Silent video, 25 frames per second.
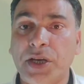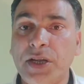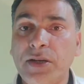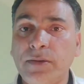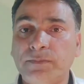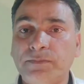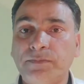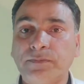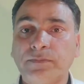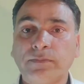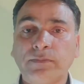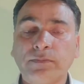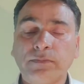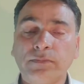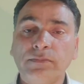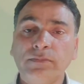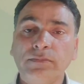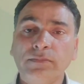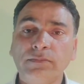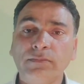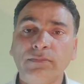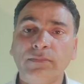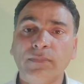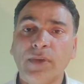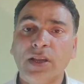sorry.
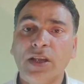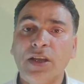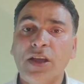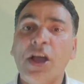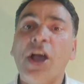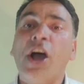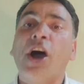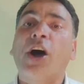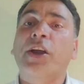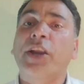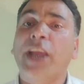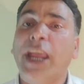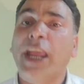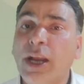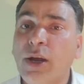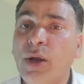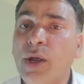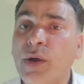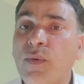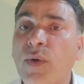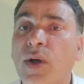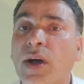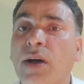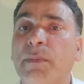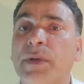A
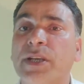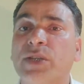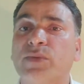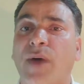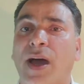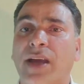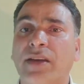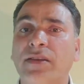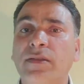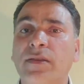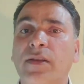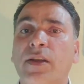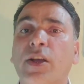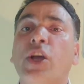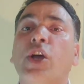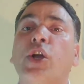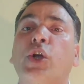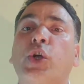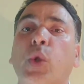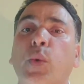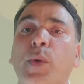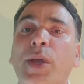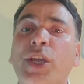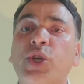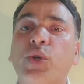regular verb is one
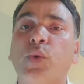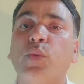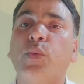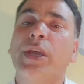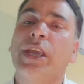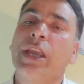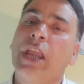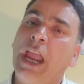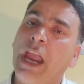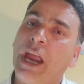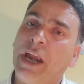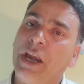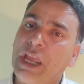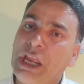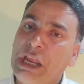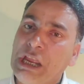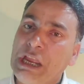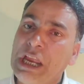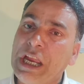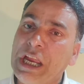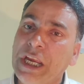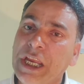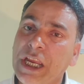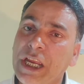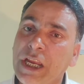to which we
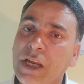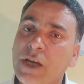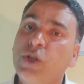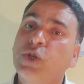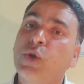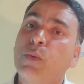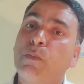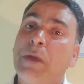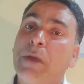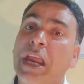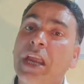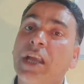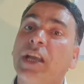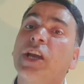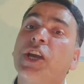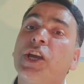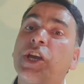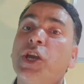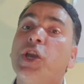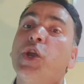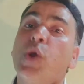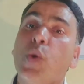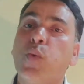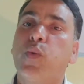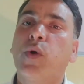add ed to
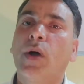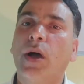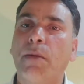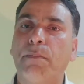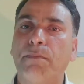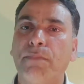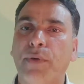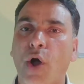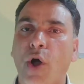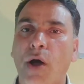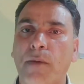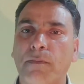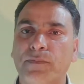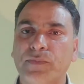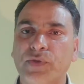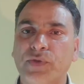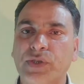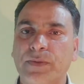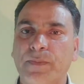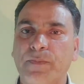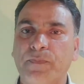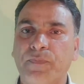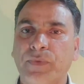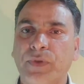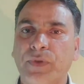make new verb
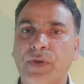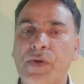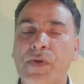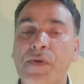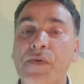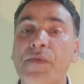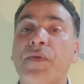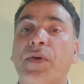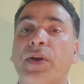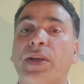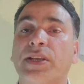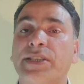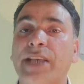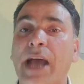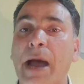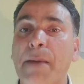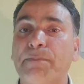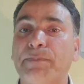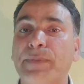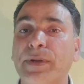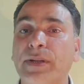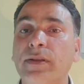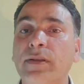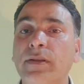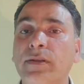forms. For
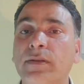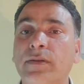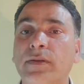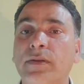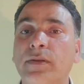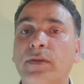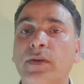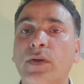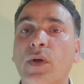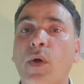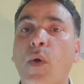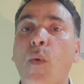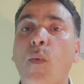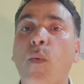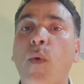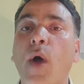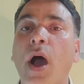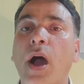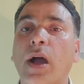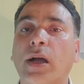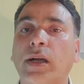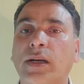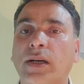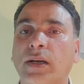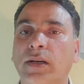example,
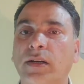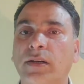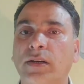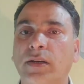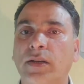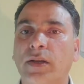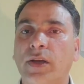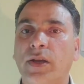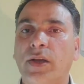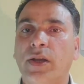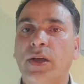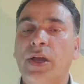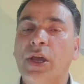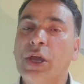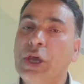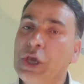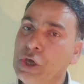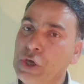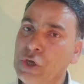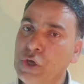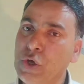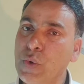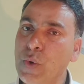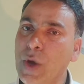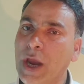walk.
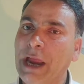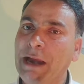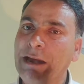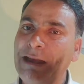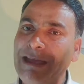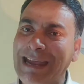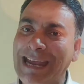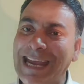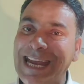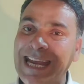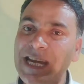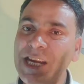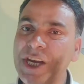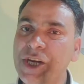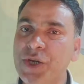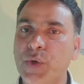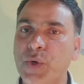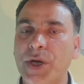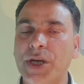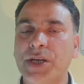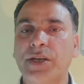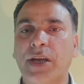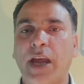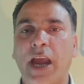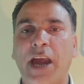You add
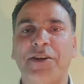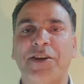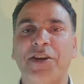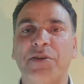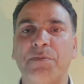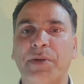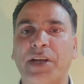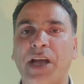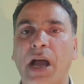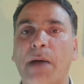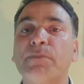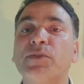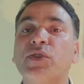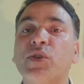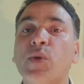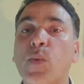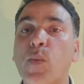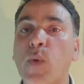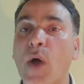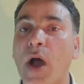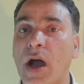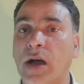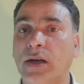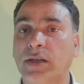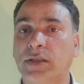ed to it and it
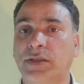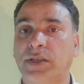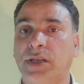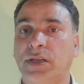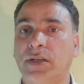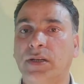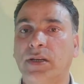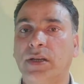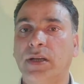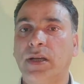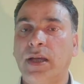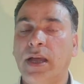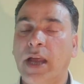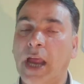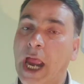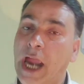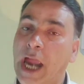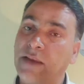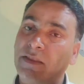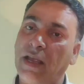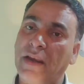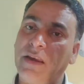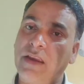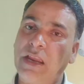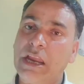becomes walked.
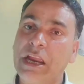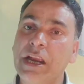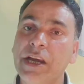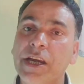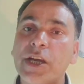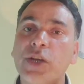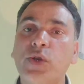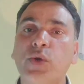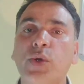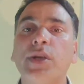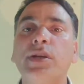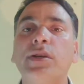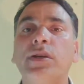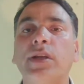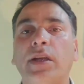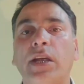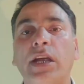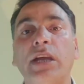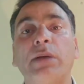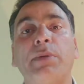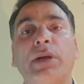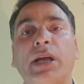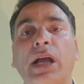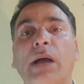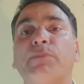And then ed to
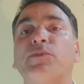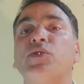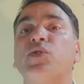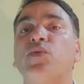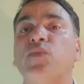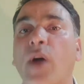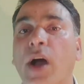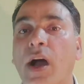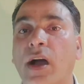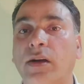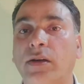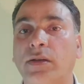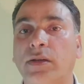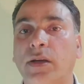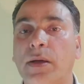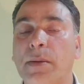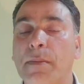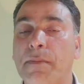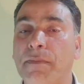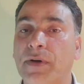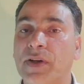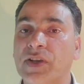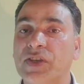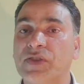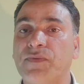it, it becomes
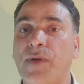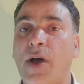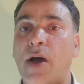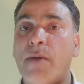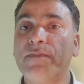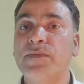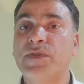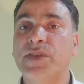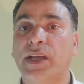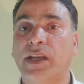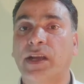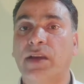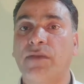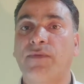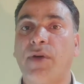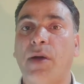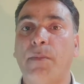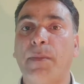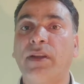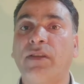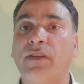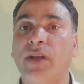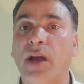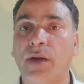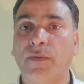worked. First form,
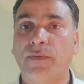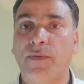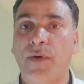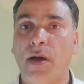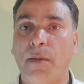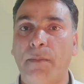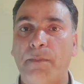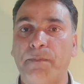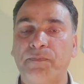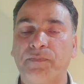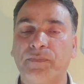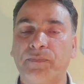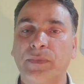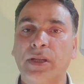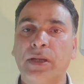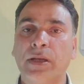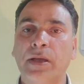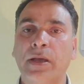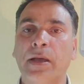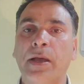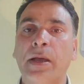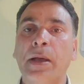second form and third form.